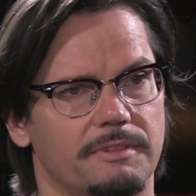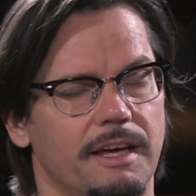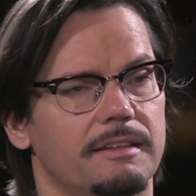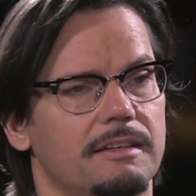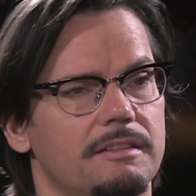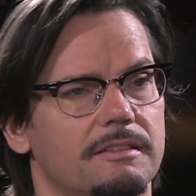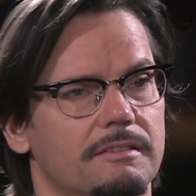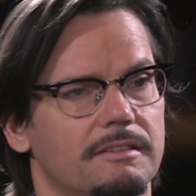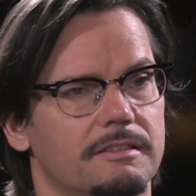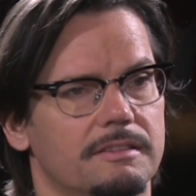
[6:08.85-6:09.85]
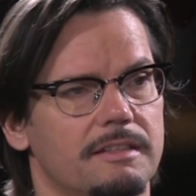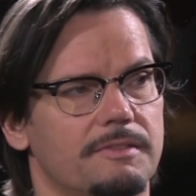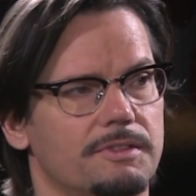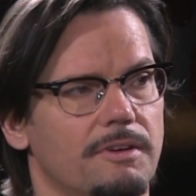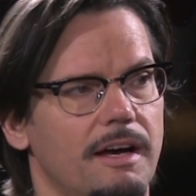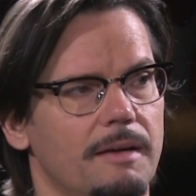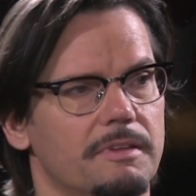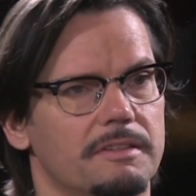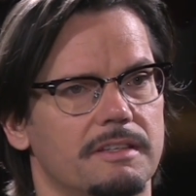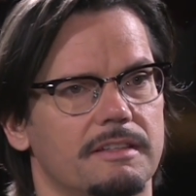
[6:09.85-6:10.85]
We had nature, the sense of tribe,
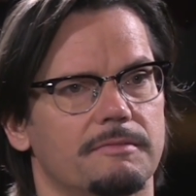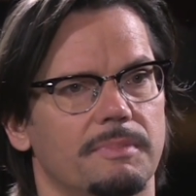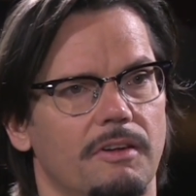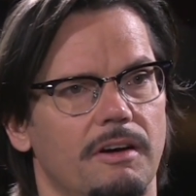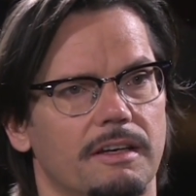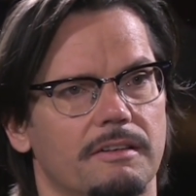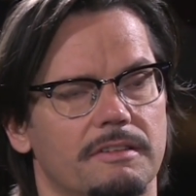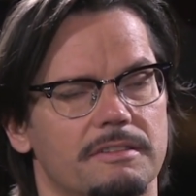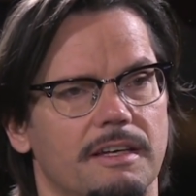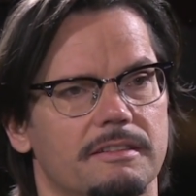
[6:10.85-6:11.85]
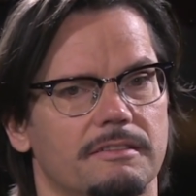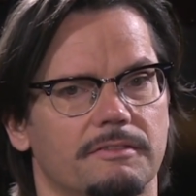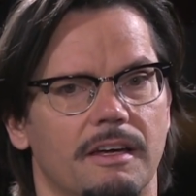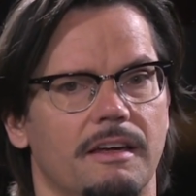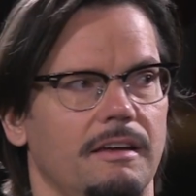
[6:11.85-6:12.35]
or the sense of belonging, or the sense of